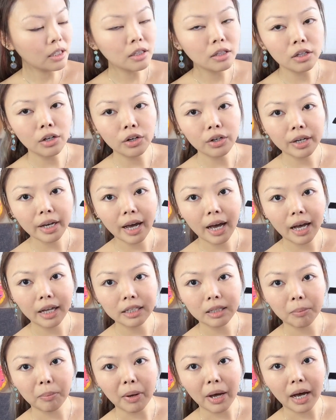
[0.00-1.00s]
a look at
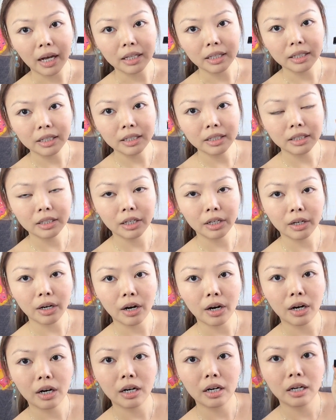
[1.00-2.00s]
the palette, there
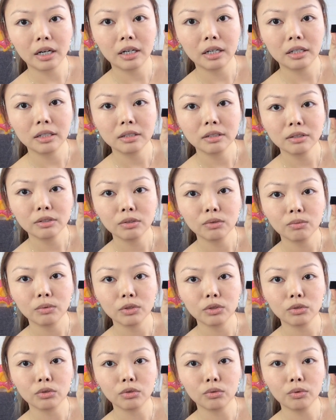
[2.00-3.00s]
are
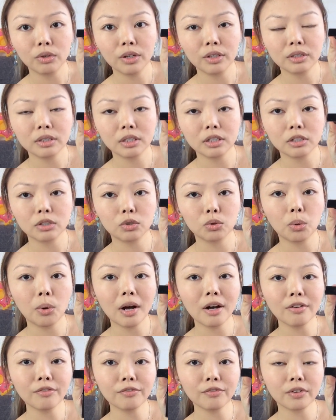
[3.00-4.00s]

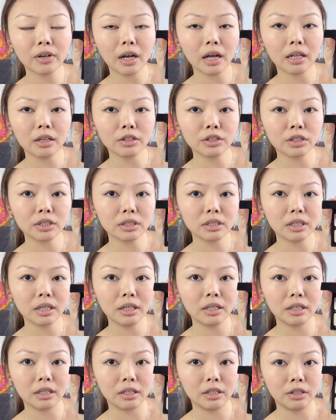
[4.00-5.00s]
12 colors
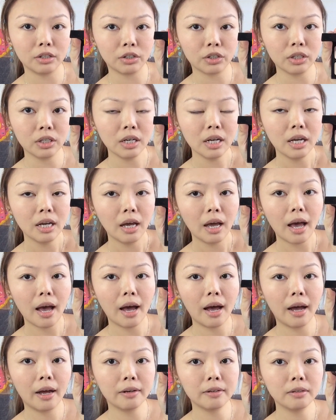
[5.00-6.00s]
in here,
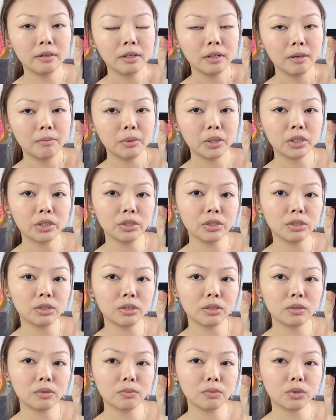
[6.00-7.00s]
and
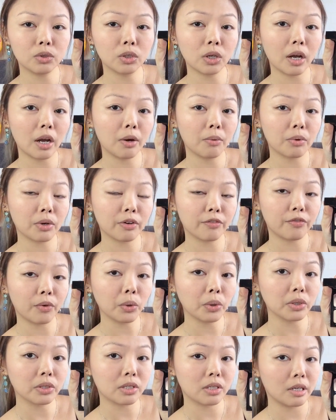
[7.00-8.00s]
because today we're
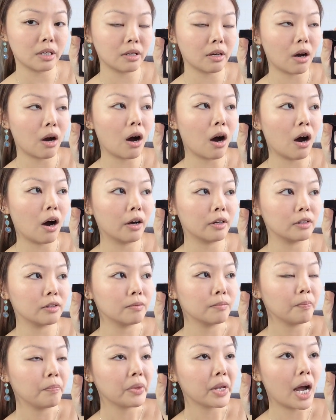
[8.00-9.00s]
focusing on
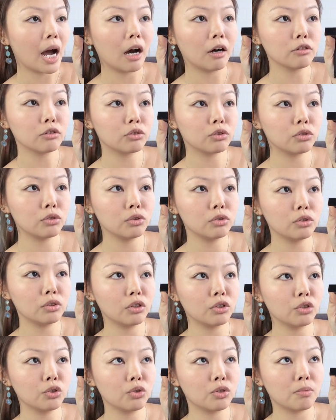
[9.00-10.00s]
how to
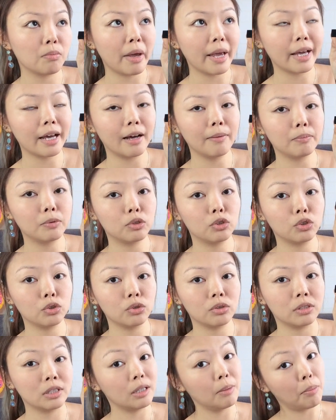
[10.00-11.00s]
use makeup
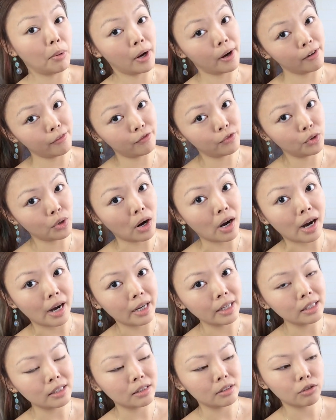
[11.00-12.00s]
to depuff your
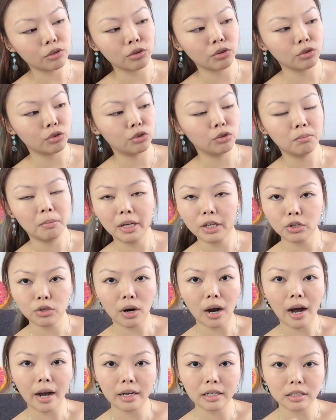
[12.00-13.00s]
eyes or to make your
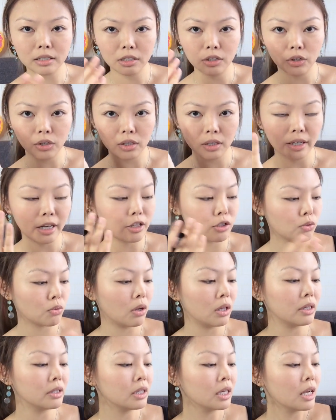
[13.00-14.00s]
eyes look less
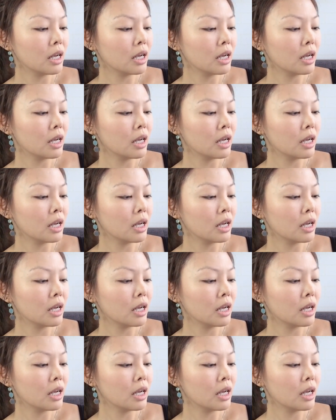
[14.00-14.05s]
swollen,